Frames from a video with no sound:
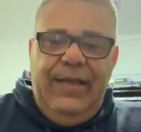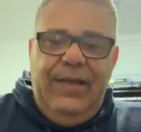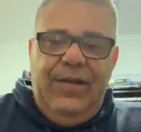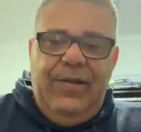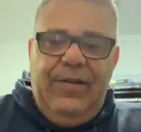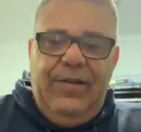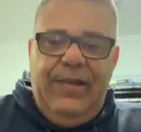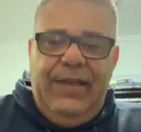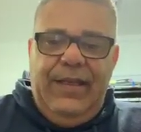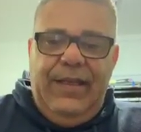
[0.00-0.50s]

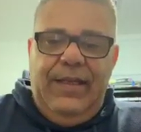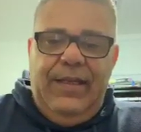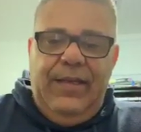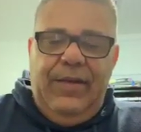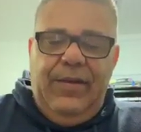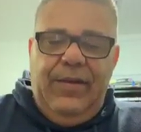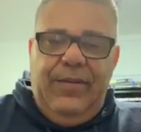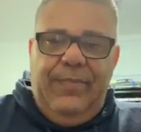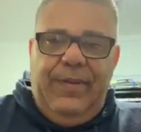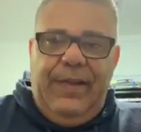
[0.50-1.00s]
on
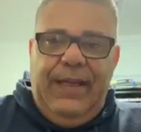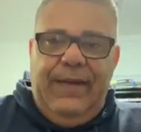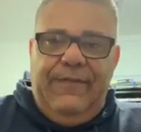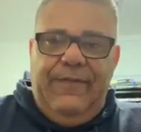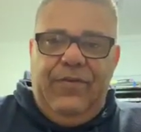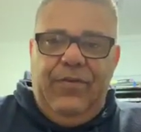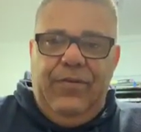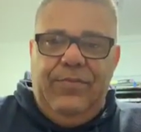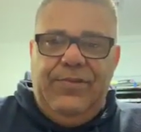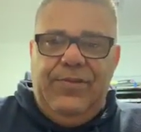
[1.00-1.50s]
the
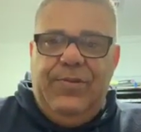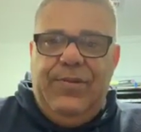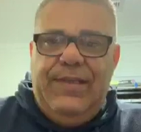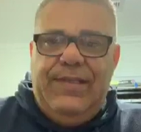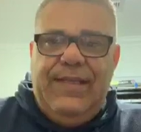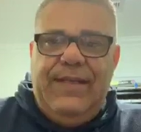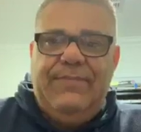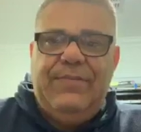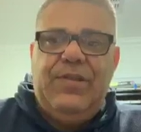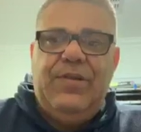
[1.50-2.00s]
platform to
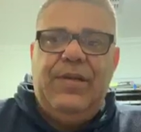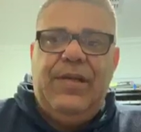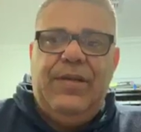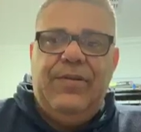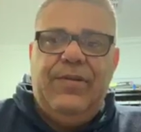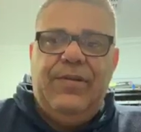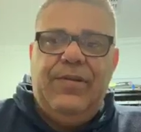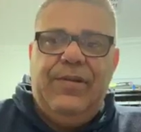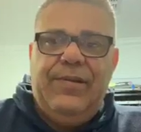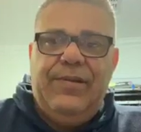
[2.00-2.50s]
accept
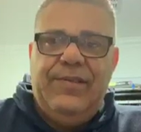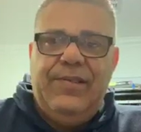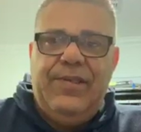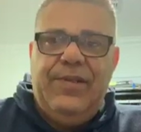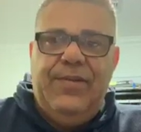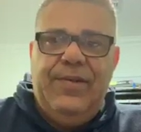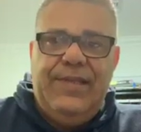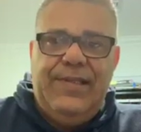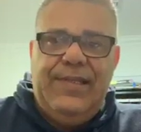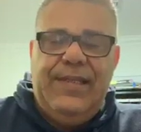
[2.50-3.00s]
$200
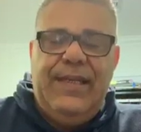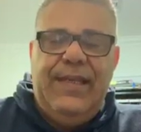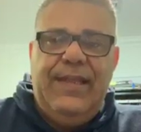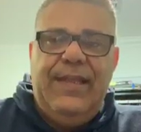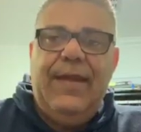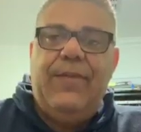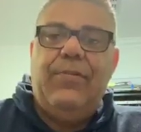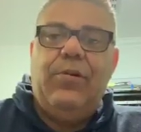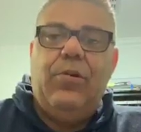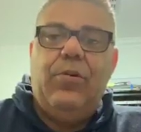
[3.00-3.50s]
USD.
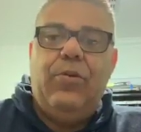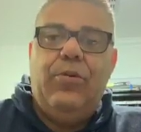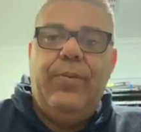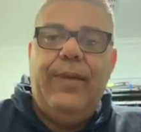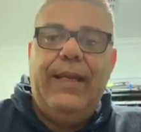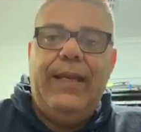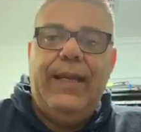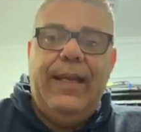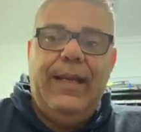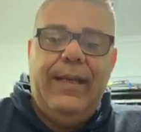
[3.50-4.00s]
That will all be
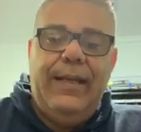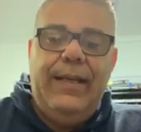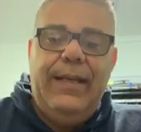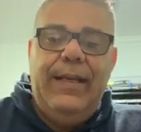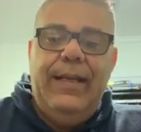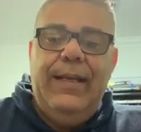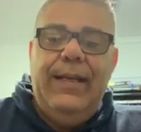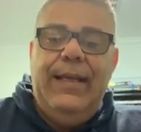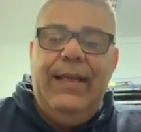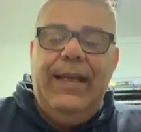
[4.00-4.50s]
done
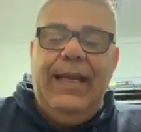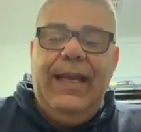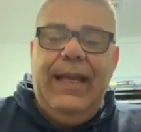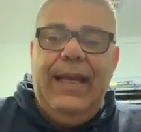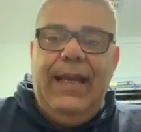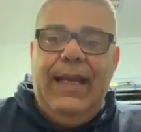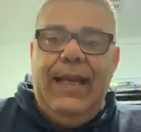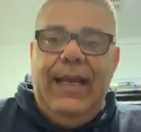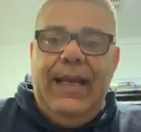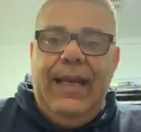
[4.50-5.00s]

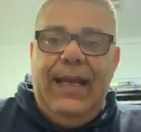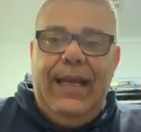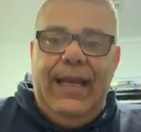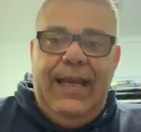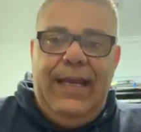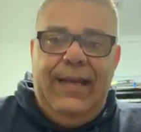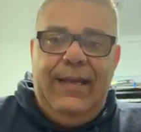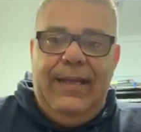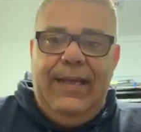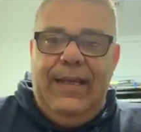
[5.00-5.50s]

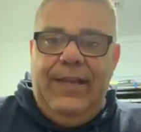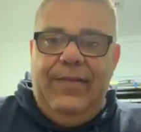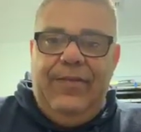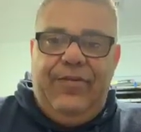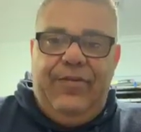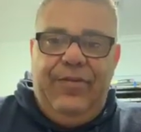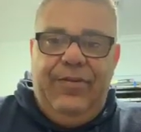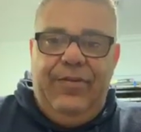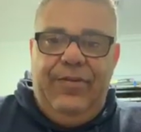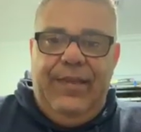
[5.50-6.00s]
out and
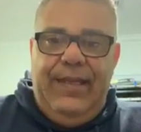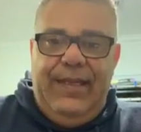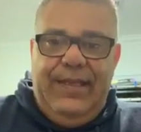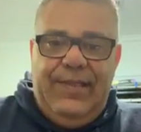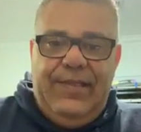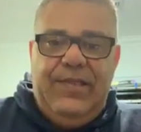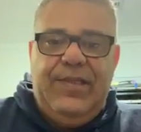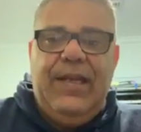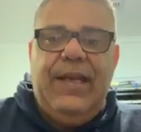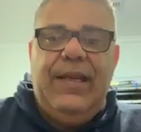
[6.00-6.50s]
through the
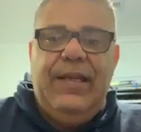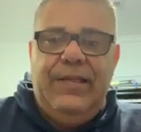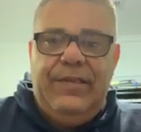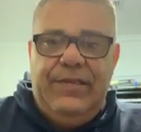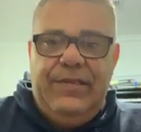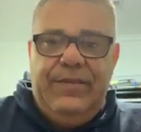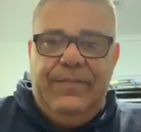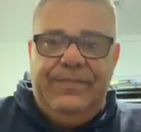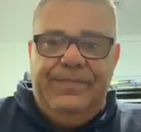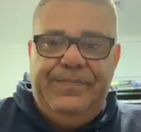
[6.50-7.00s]

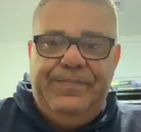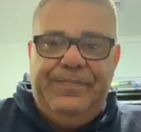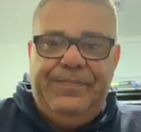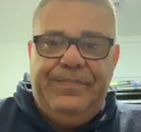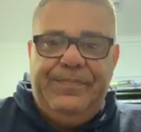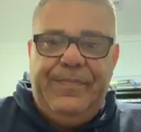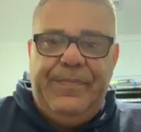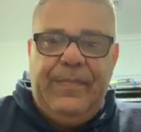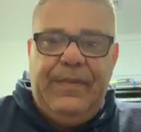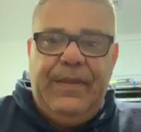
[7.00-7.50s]
exchange.
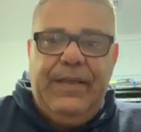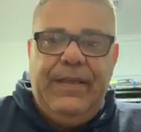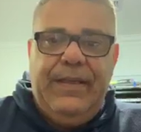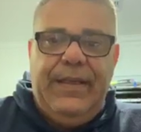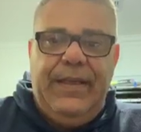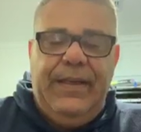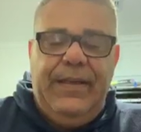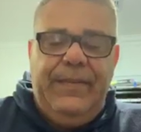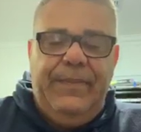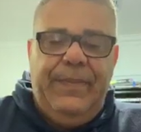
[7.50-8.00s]

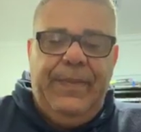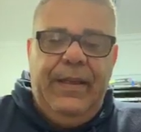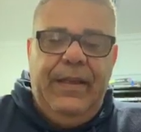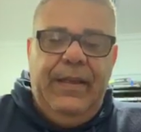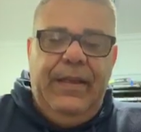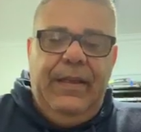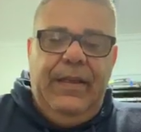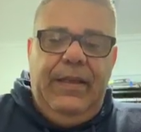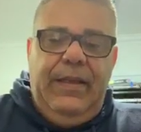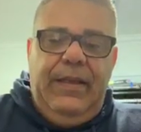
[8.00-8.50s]
Okay,
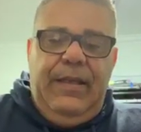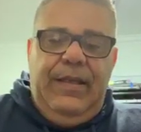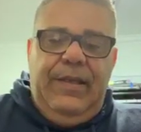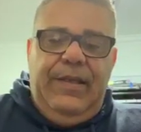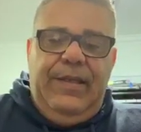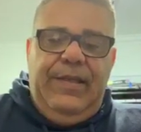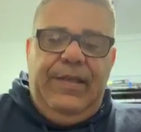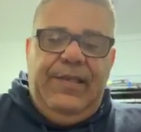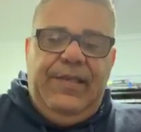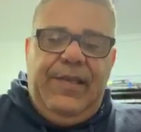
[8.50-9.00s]

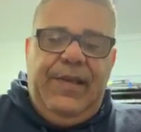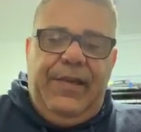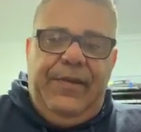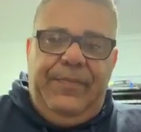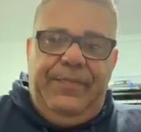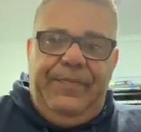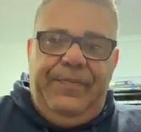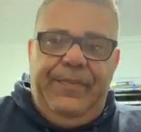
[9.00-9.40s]
so